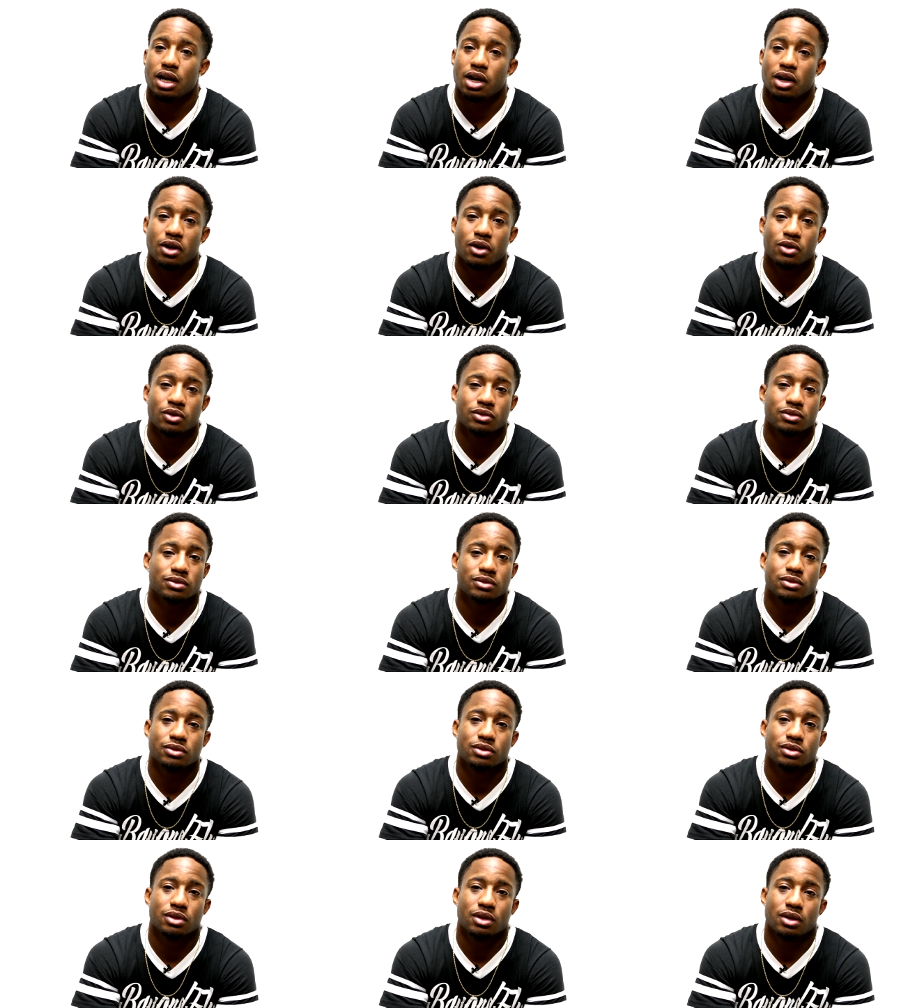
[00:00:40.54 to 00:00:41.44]
I don't,
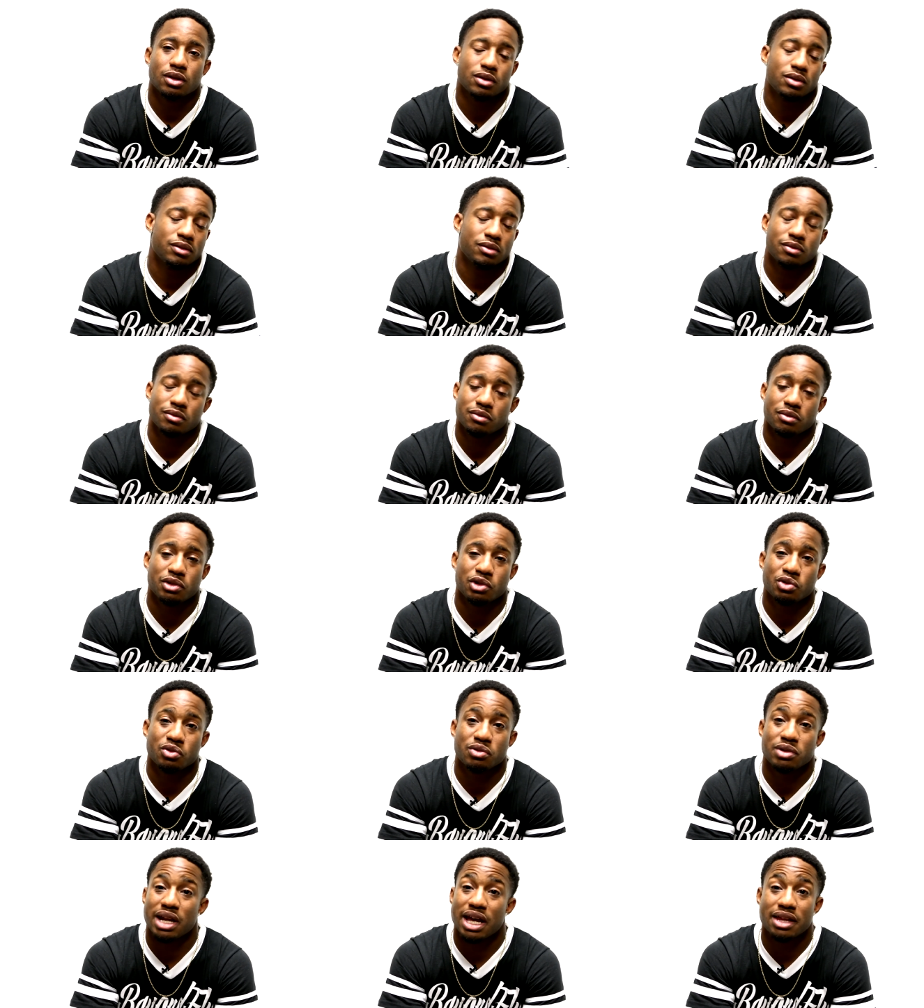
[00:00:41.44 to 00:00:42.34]
you know,
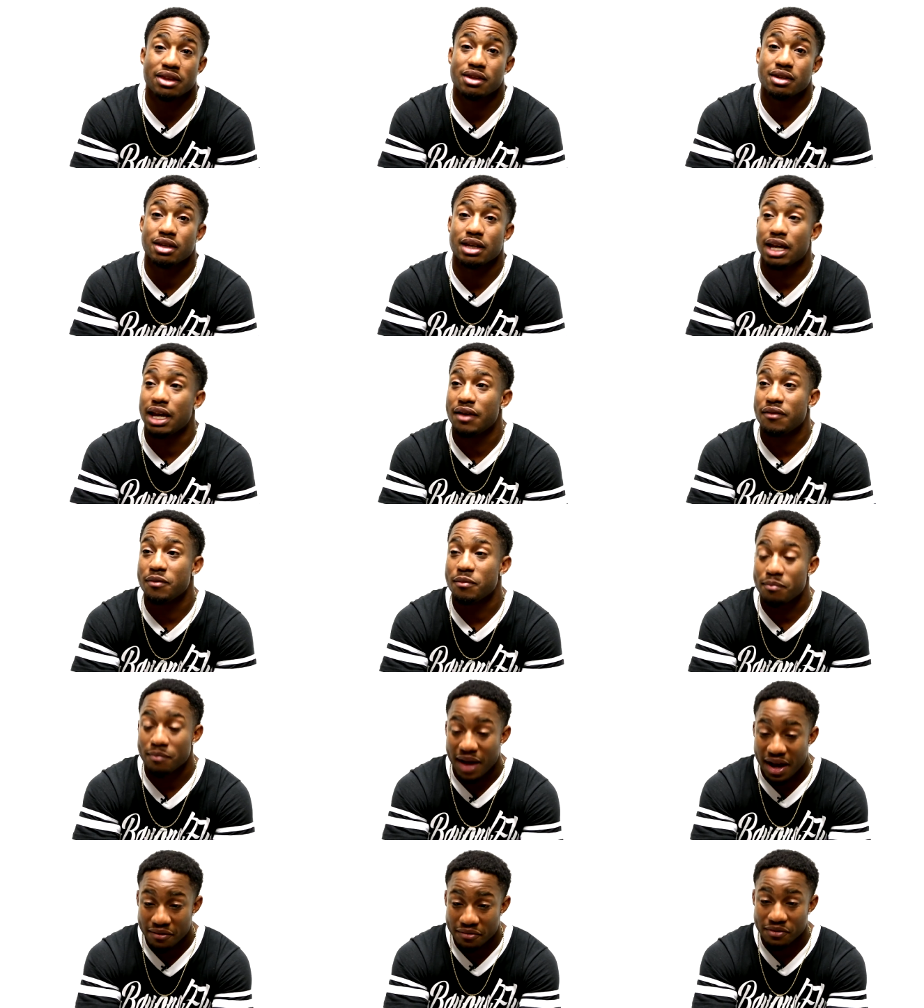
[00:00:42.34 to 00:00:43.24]
do nothing.
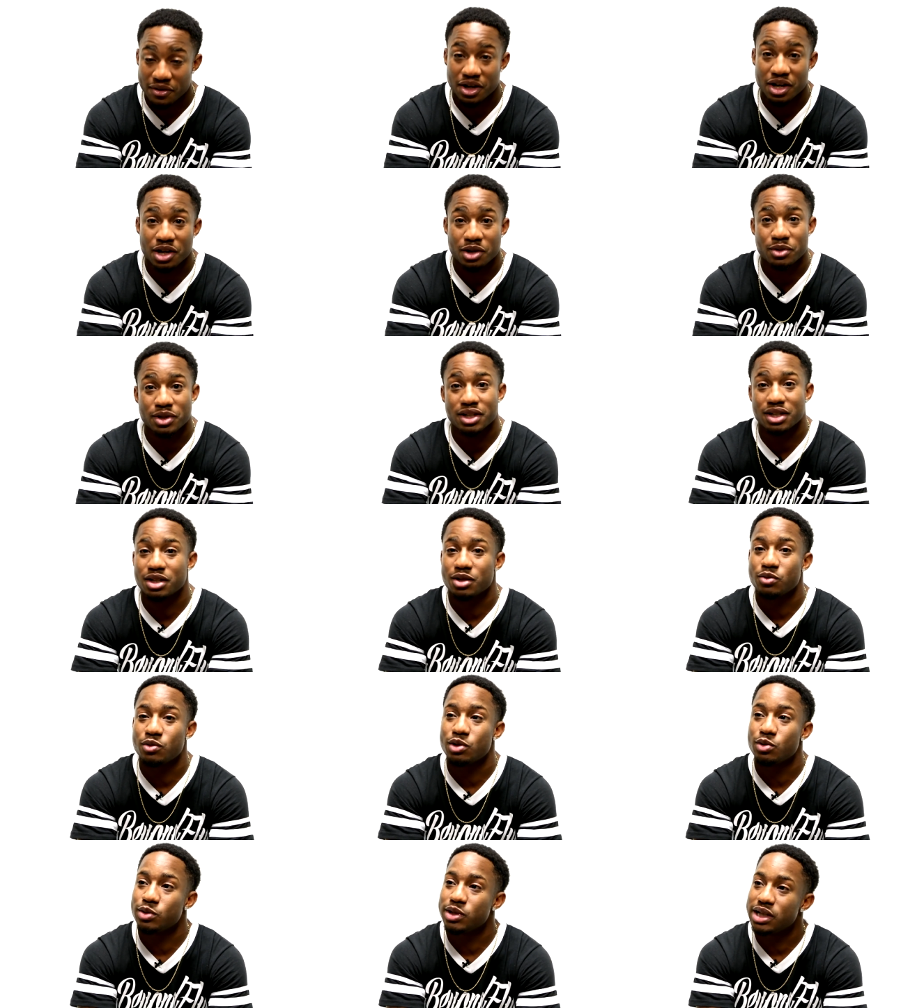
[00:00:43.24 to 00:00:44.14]
my fun with
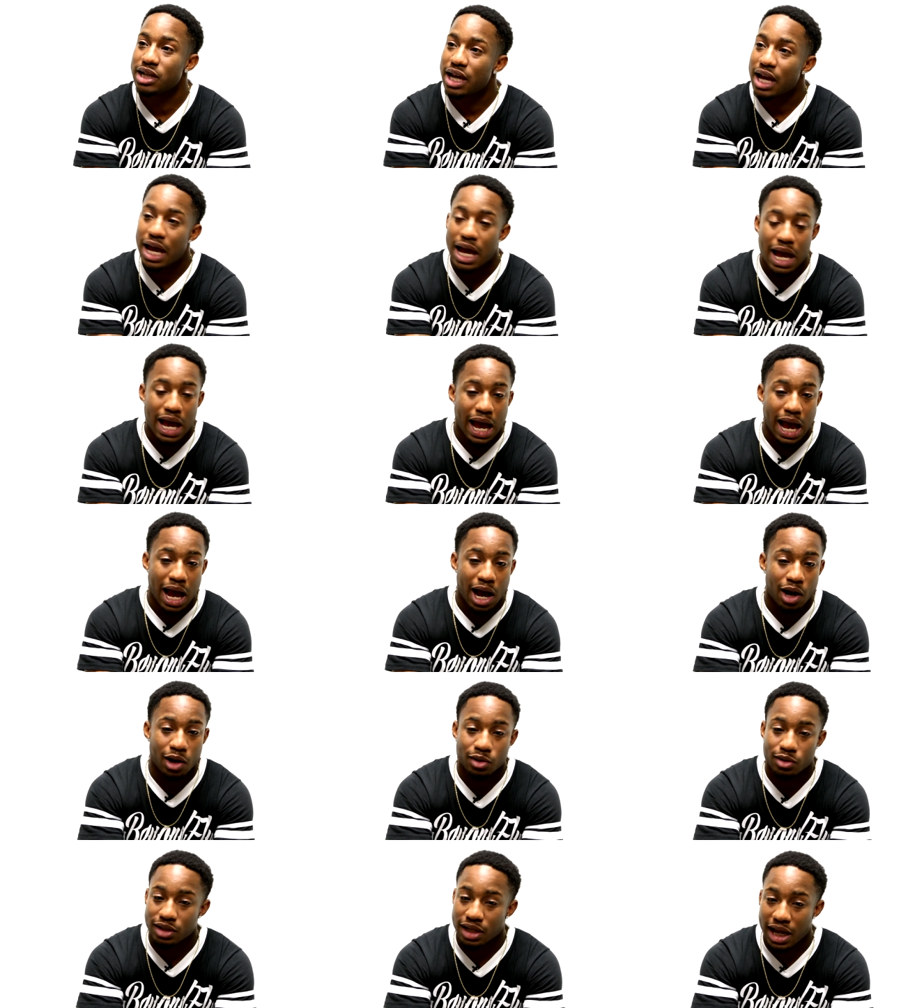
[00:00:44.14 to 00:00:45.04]
them when we
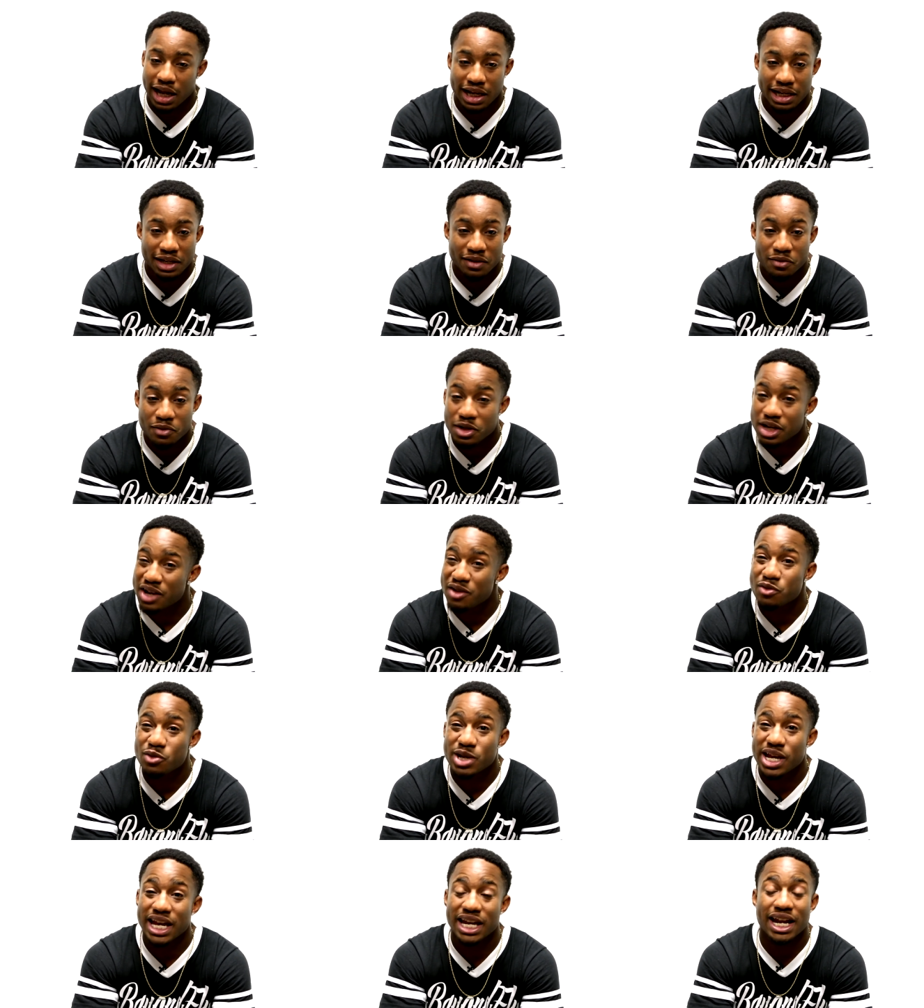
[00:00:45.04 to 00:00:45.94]
out, like even if
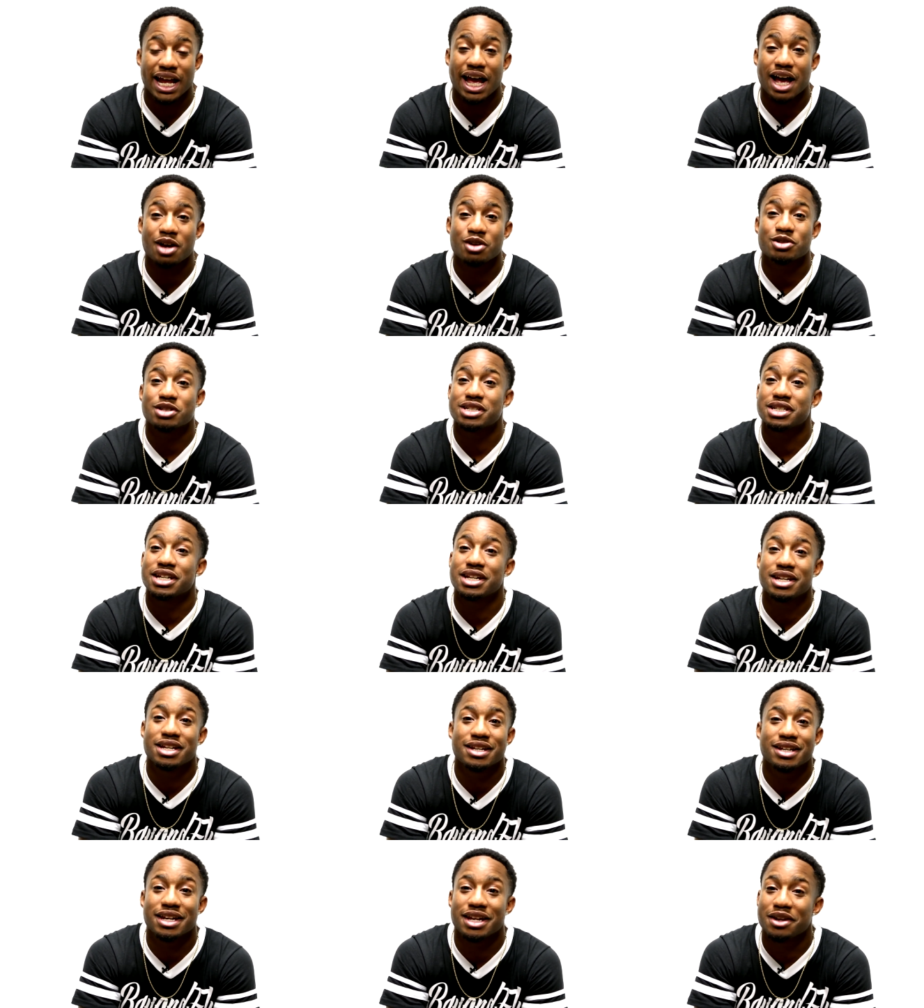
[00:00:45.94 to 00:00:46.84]
we at the house
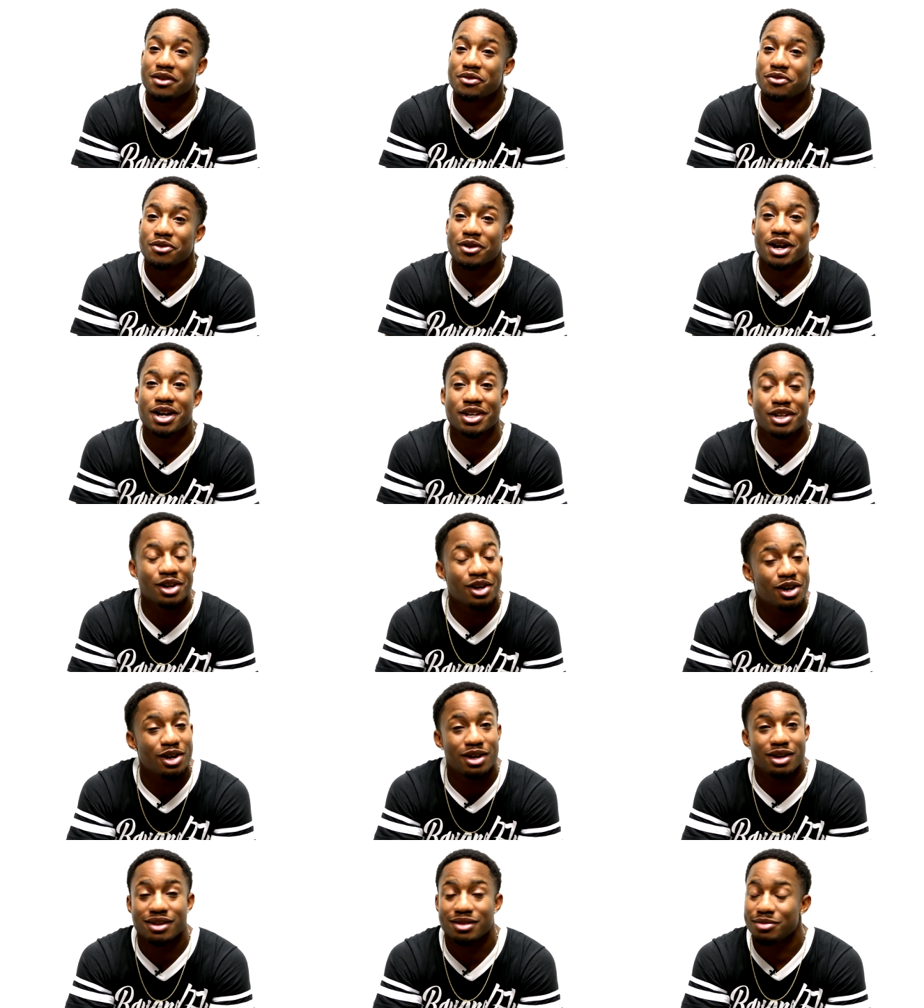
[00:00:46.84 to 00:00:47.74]
sitting in the front
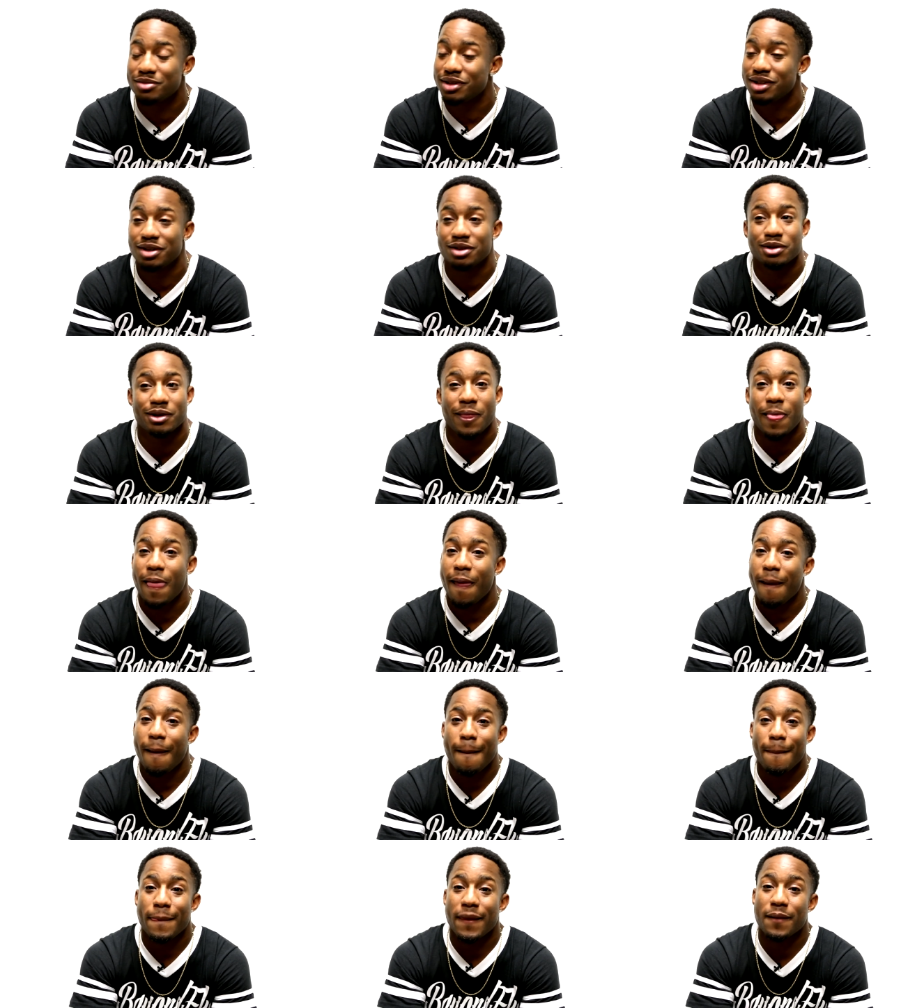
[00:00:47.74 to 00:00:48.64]
yard, well,
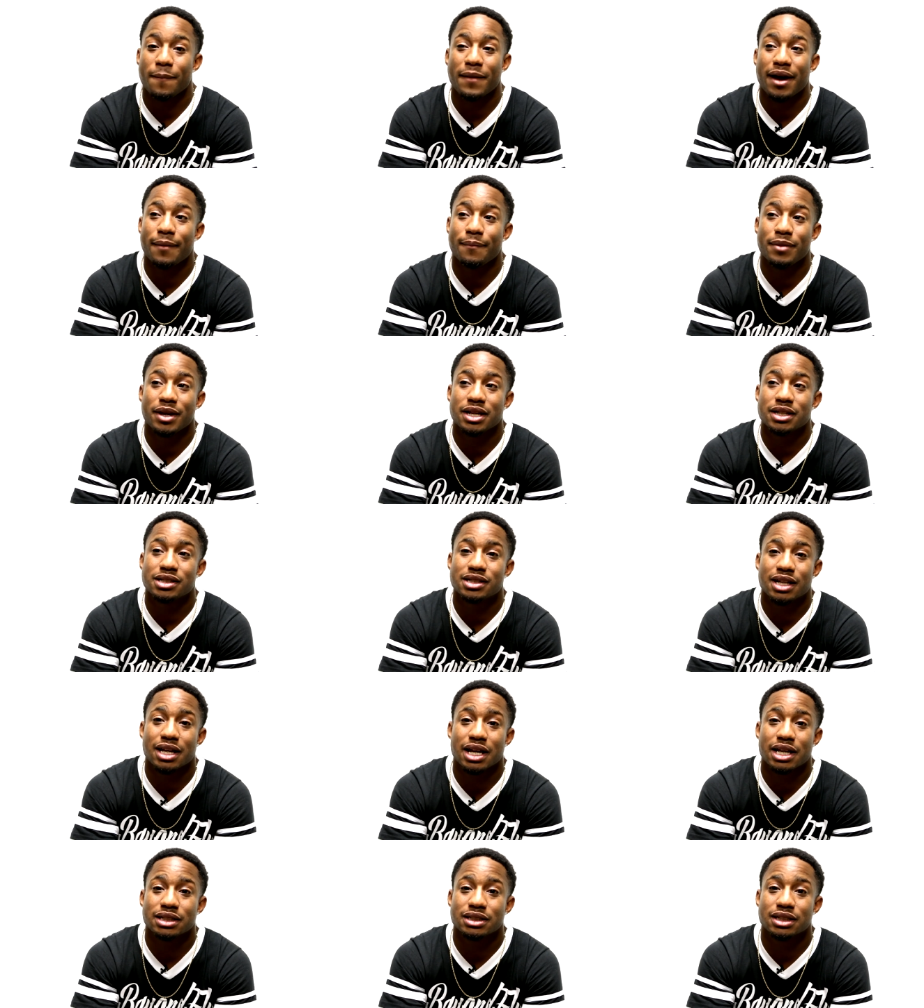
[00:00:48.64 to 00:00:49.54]
they're my best
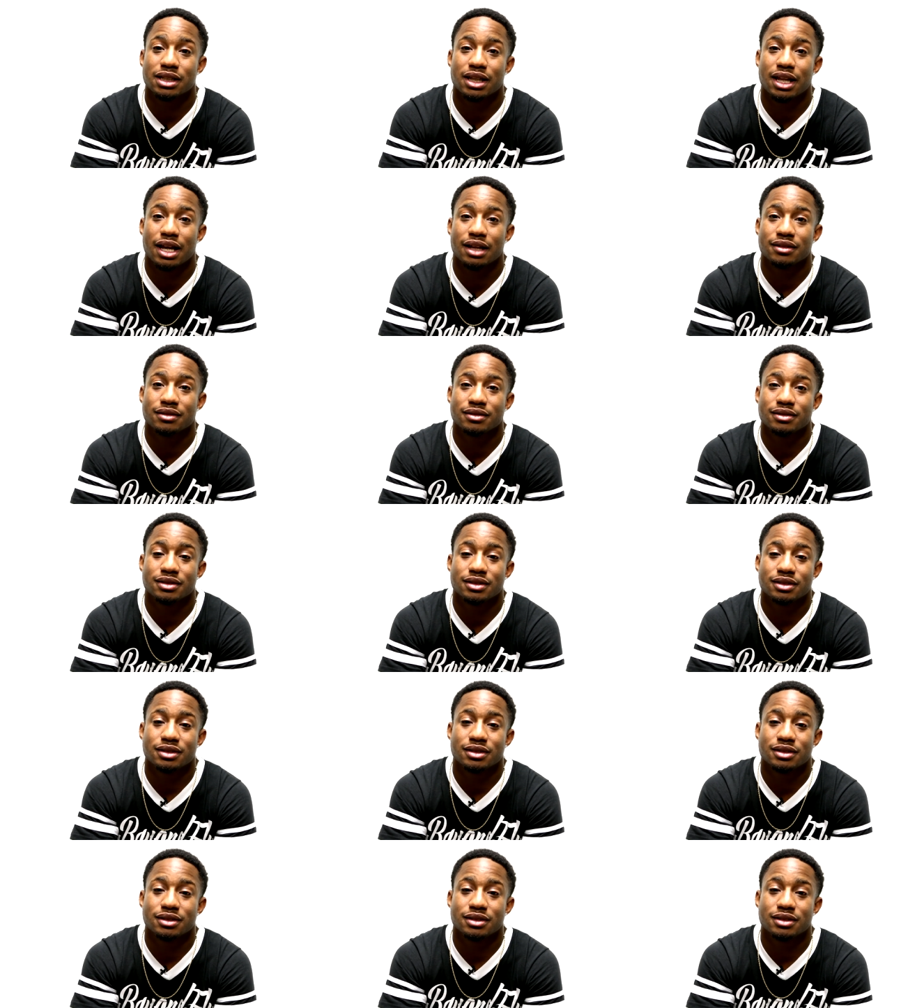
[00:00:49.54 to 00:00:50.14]
times in life.